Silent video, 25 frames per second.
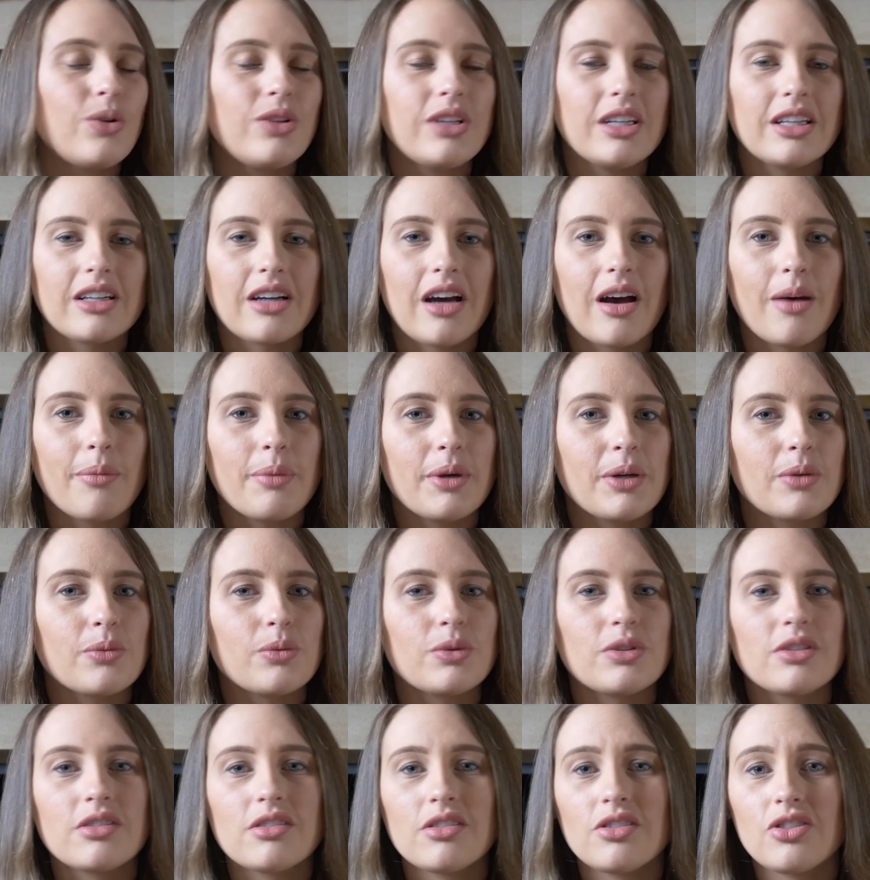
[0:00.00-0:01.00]
lit up. It
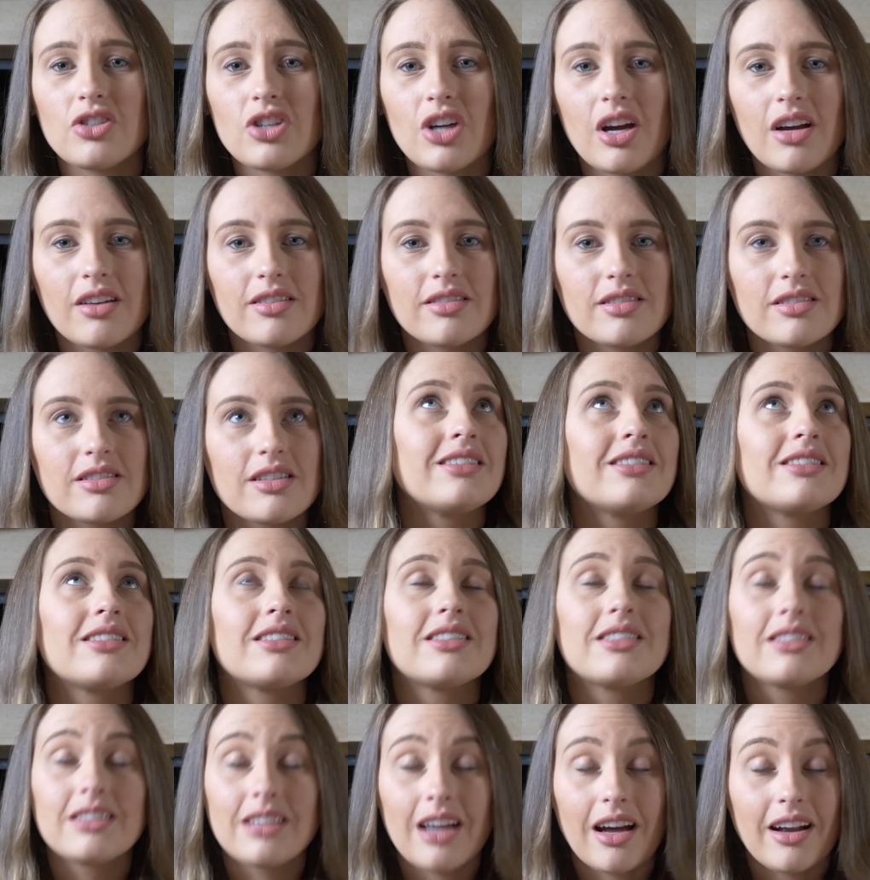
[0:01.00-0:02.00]
was just
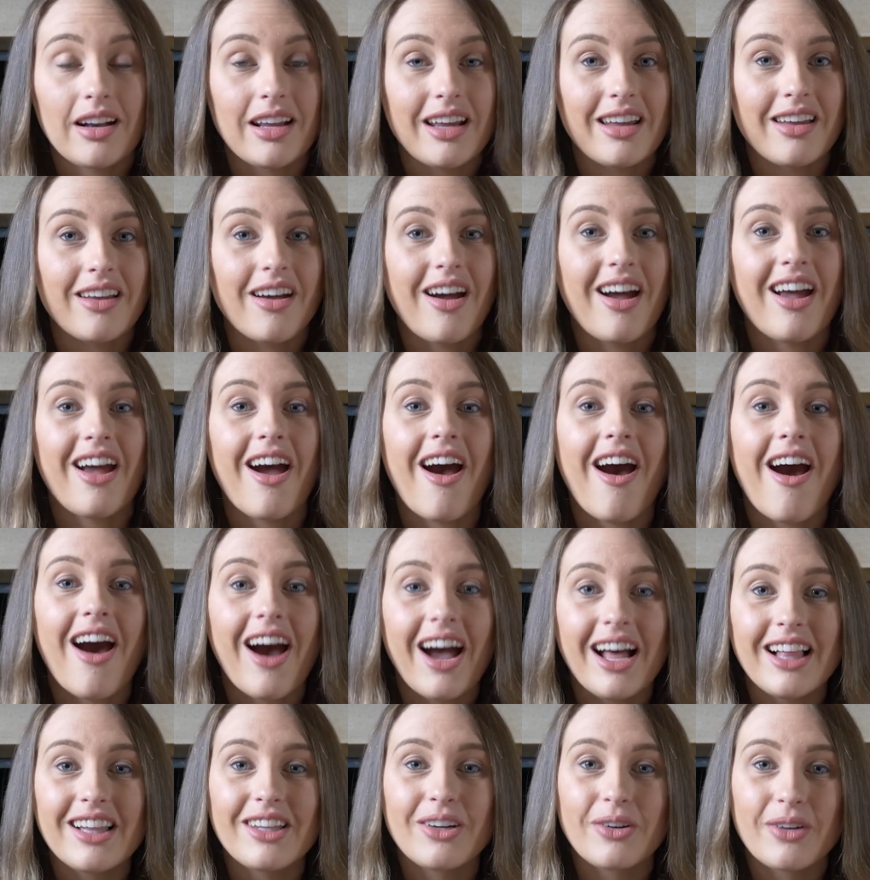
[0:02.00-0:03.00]
stunning. I
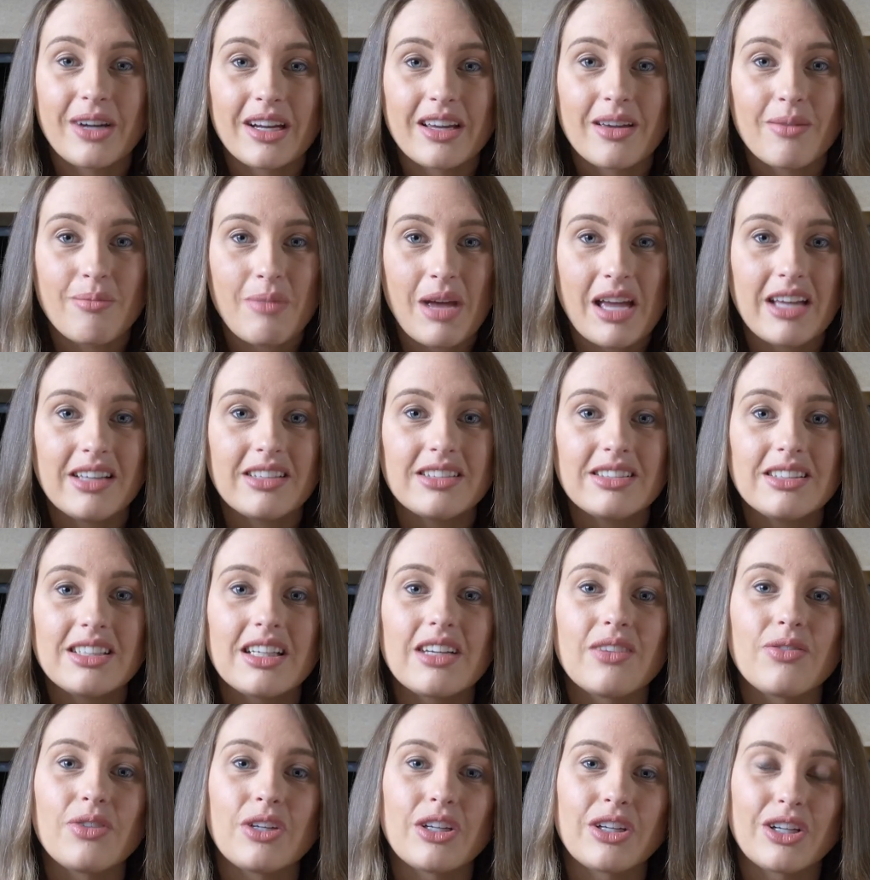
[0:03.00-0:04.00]
highly recommend,
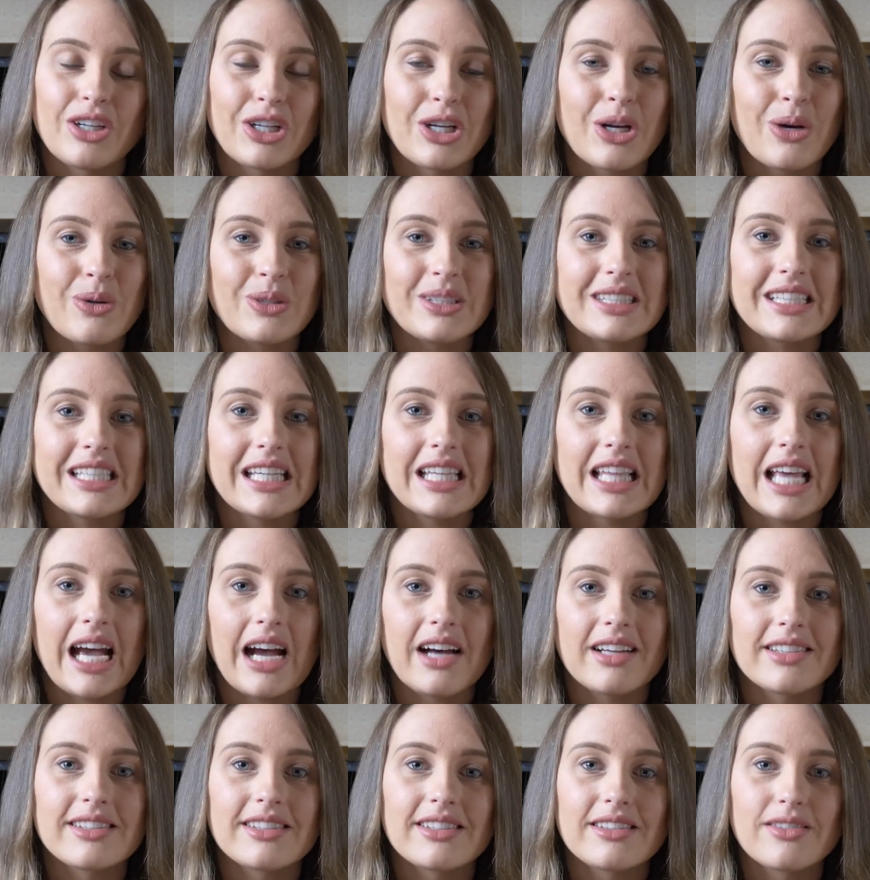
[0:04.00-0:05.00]
if you're gonna go and see the
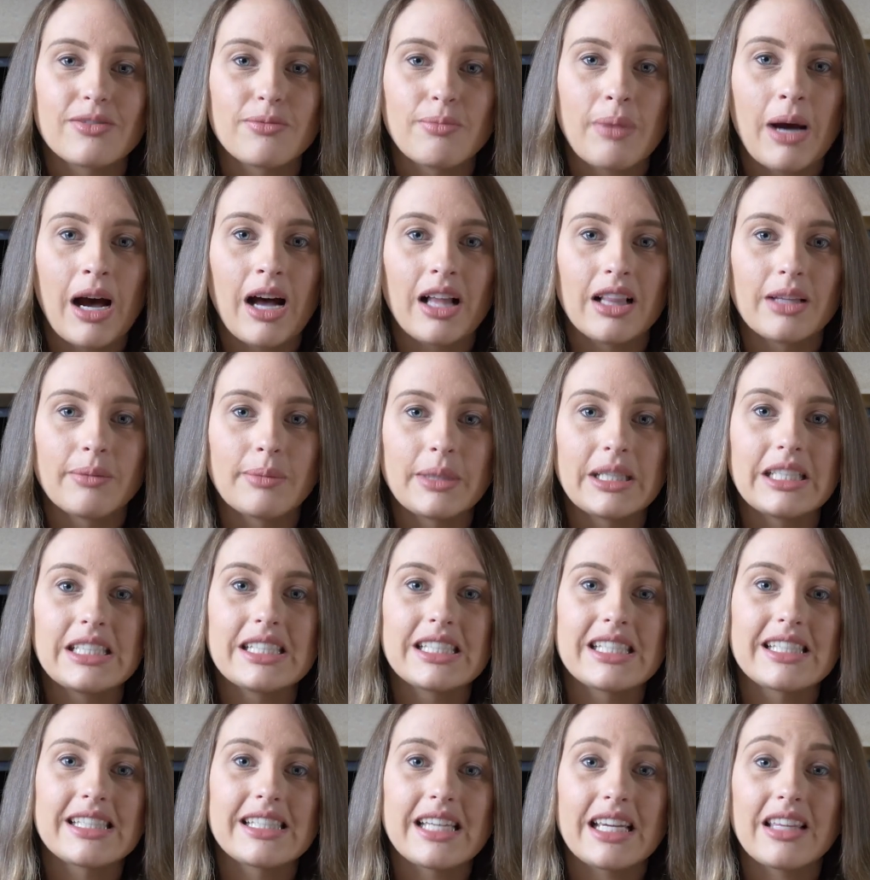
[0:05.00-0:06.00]
Houses of
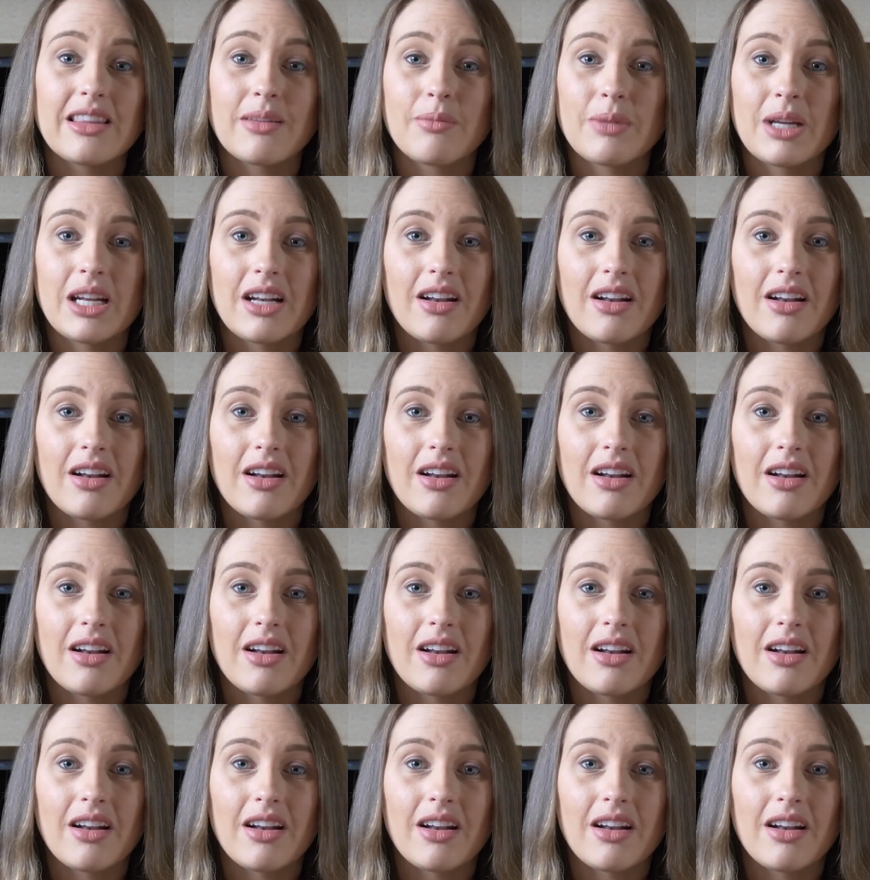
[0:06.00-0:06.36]
Parliament, to see them at